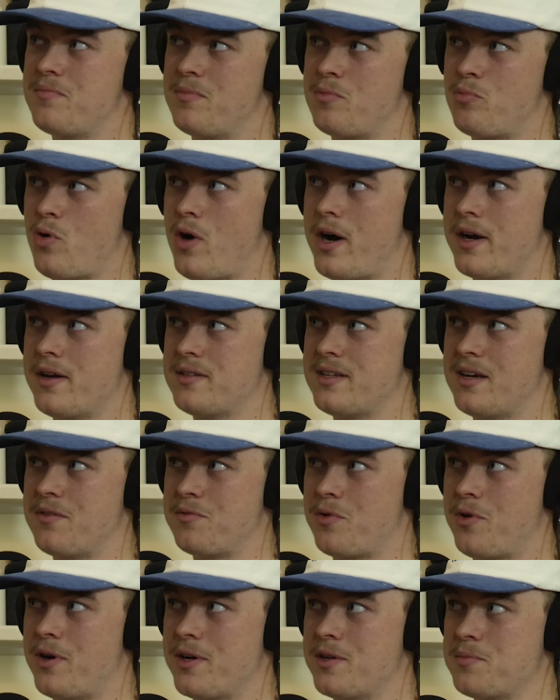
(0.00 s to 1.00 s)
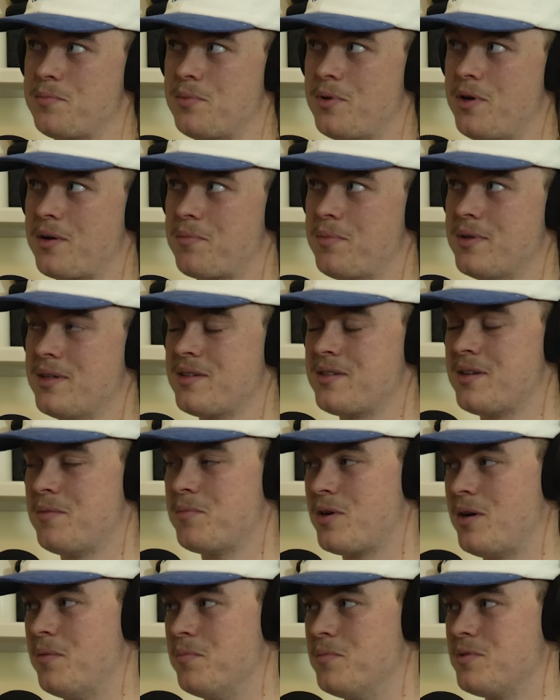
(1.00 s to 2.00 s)
writers have writer's block, but
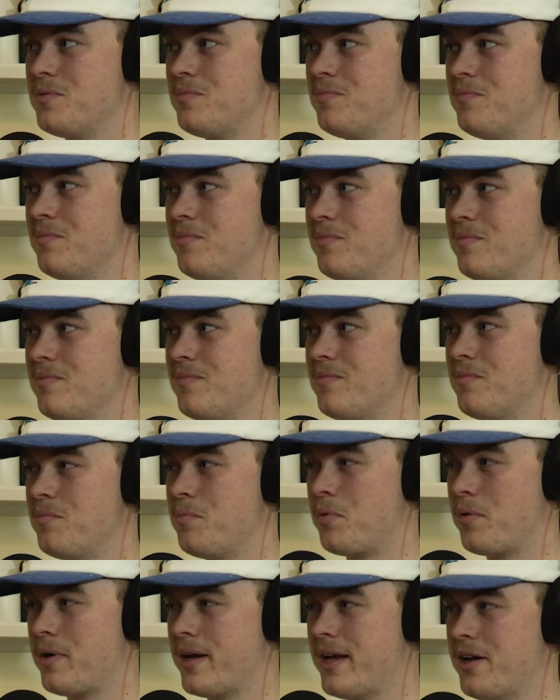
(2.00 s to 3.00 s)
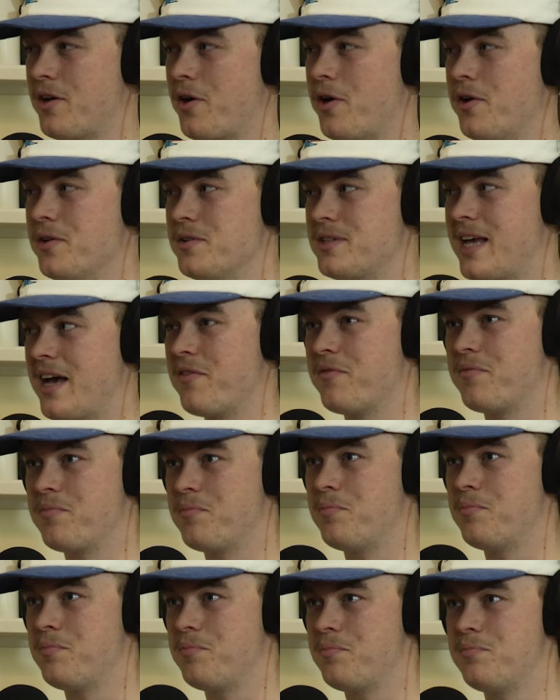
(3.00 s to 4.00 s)
sometimes brand owners have
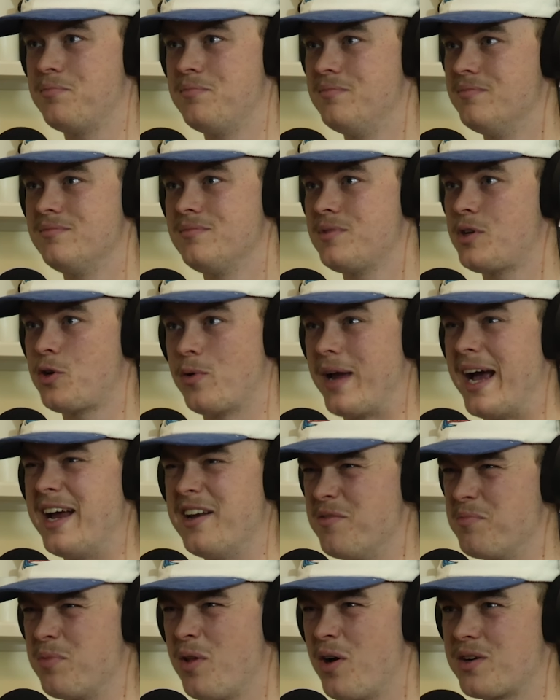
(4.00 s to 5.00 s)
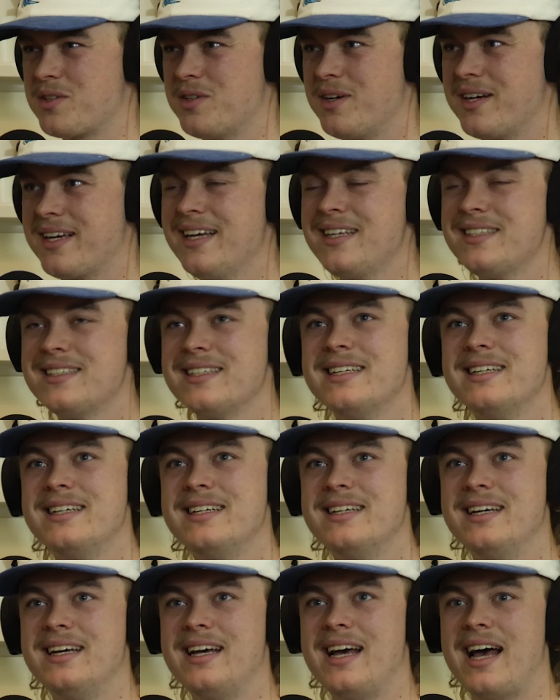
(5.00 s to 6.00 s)
creative blocks, I guess.
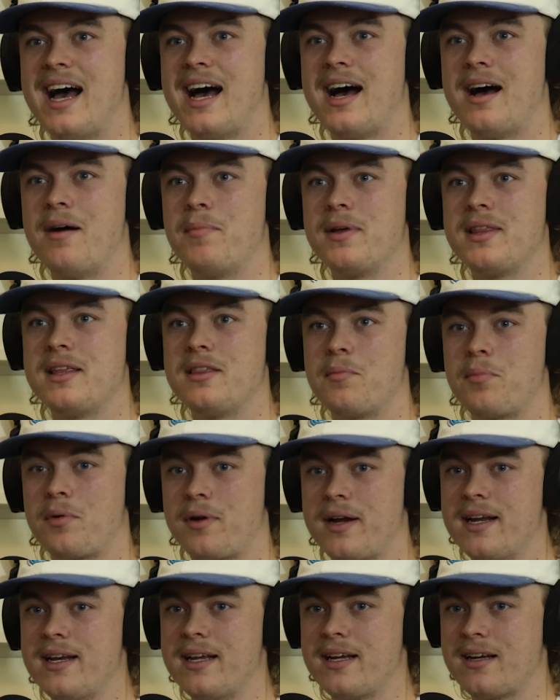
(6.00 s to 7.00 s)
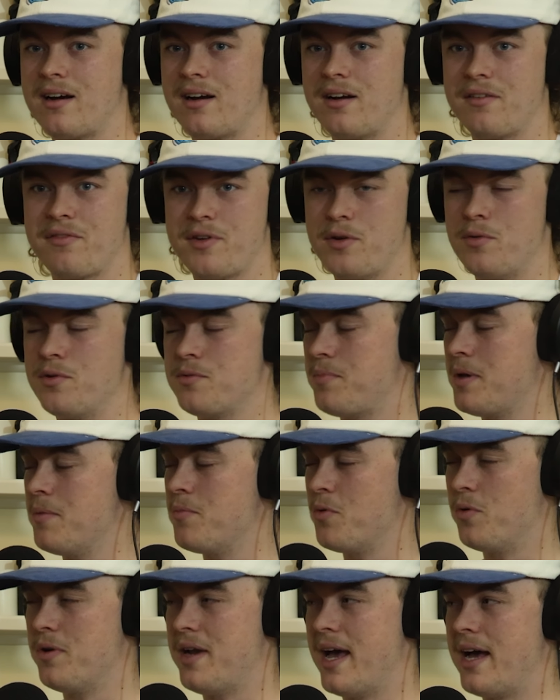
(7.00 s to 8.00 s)
But then the branding kind of feels a bit
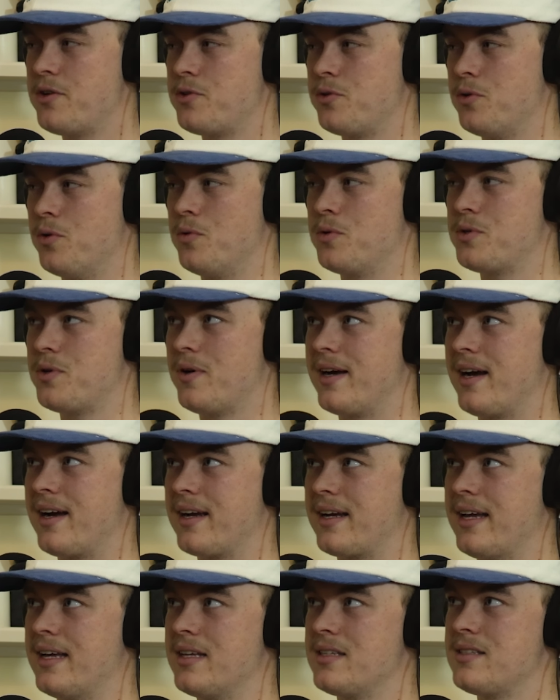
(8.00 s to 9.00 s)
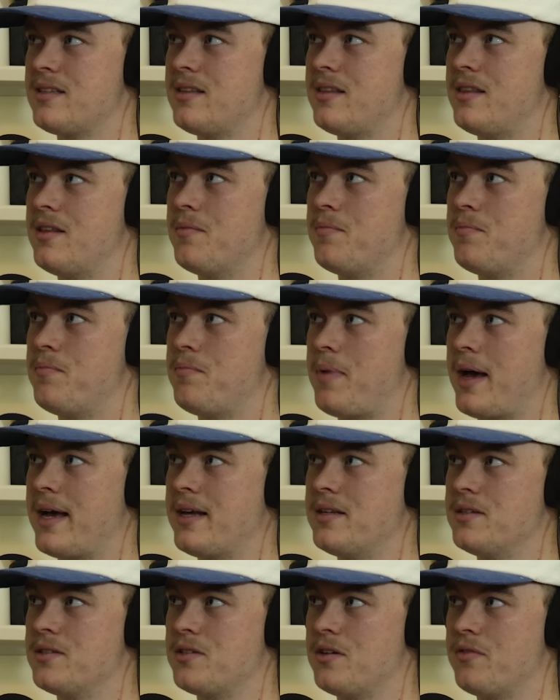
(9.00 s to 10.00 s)
more natural. So I guess the
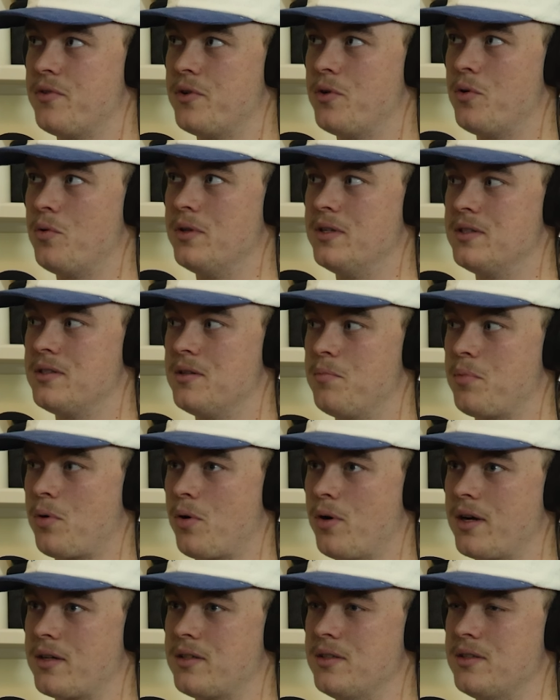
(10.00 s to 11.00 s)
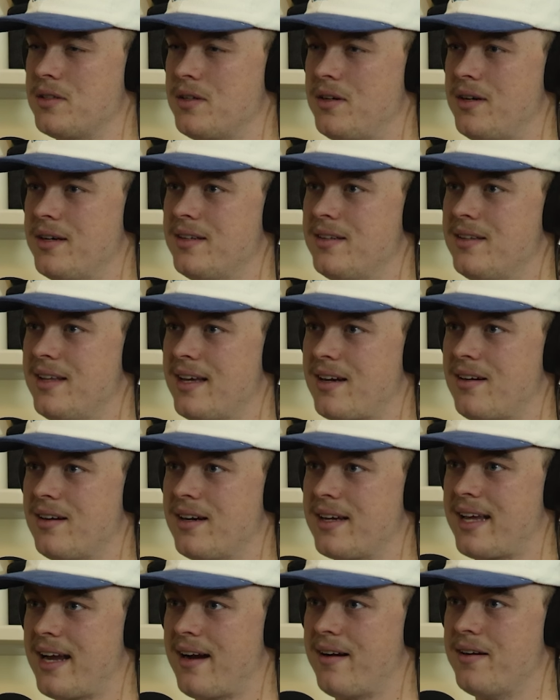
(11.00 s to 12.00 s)
basis of it all is the product design that
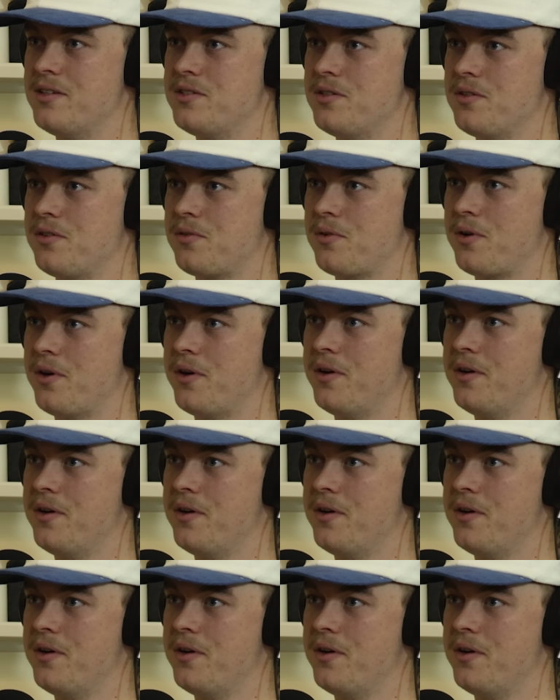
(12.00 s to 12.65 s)
kind of carries you through.